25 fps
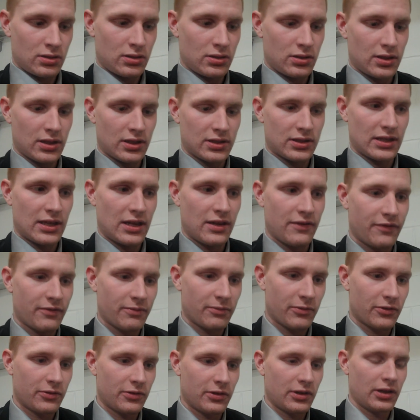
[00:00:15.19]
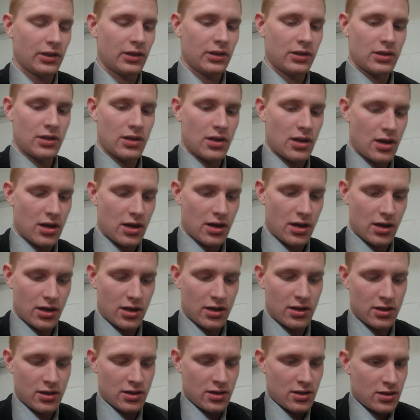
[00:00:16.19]
six eight from three.
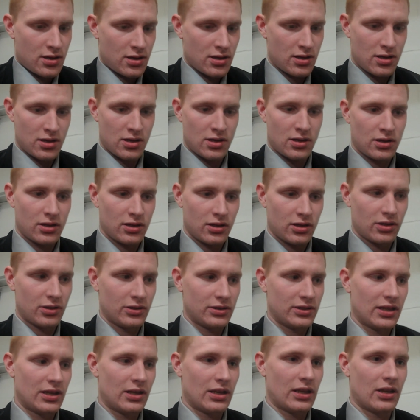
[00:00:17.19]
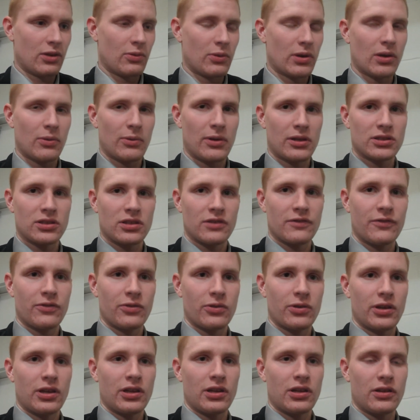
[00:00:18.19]
Uh, you know, he's getting anywhere he wants on the
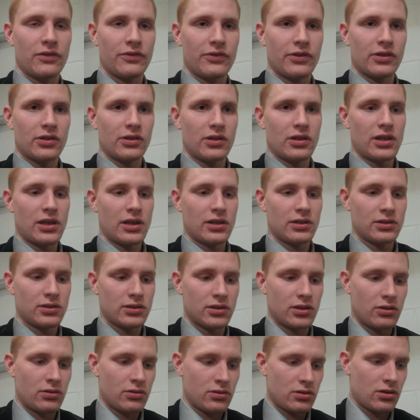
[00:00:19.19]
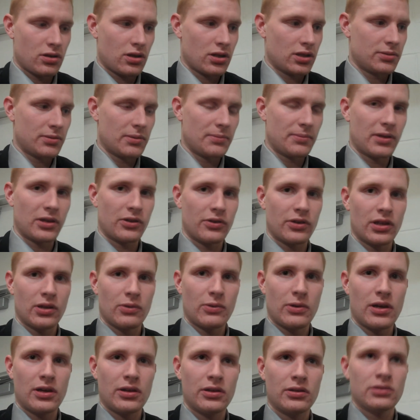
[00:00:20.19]
floor, getting the free throw line. So he's been playing really
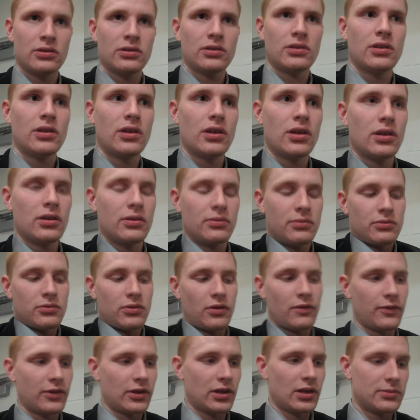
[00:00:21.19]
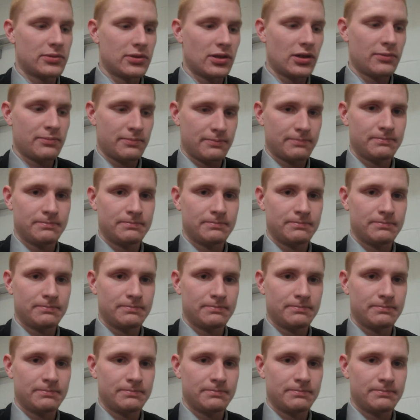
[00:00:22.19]
well. Uh, hopefully, he keeps it up.